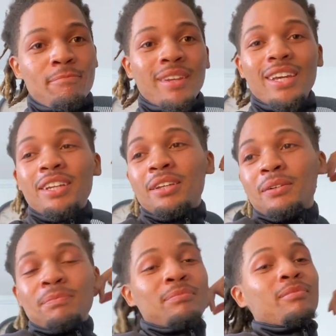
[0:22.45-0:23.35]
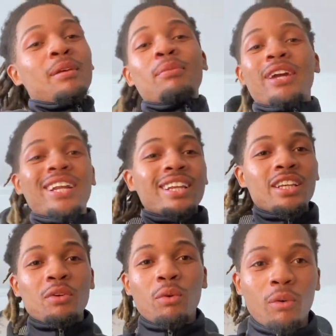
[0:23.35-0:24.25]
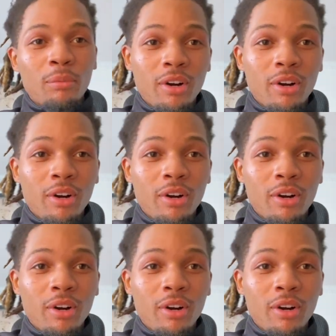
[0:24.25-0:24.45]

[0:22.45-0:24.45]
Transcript: any, bro, anything you want, bro.